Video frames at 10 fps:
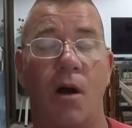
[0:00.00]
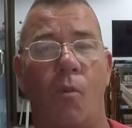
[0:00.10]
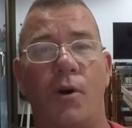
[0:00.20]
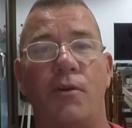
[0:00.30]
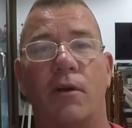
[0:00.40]

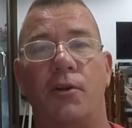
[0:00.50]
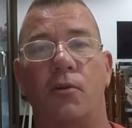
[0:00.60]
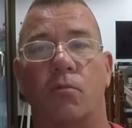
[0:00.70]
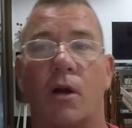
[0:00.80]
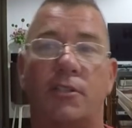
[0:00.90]
What are you going to
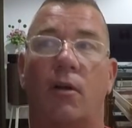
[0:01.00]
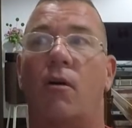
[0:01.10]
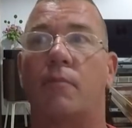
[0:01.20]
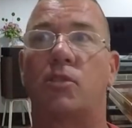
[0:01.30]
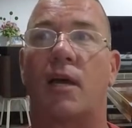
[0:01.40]
do? Rush in, oh,
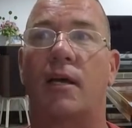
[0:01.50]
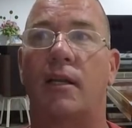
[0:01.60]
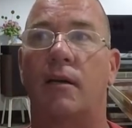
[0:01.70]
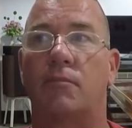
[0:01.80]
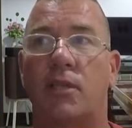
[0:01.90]
I'm staying
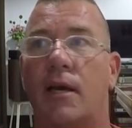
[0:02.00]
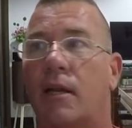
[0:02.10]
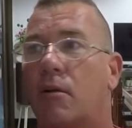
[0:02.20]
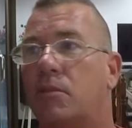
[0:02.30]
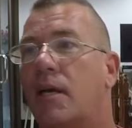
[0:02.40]
here, I'm staying
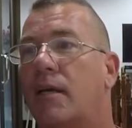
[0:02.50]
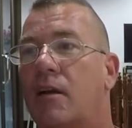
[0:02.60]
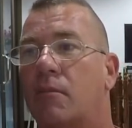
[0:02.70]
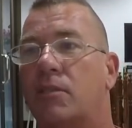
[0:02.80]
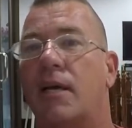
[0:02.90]
here, I'm staying
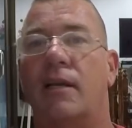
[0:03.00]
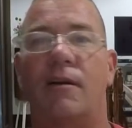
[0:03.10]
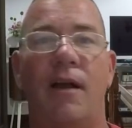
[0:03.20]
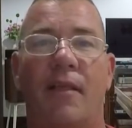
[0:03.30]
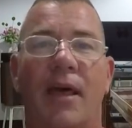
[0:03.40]
here, I'm staying here.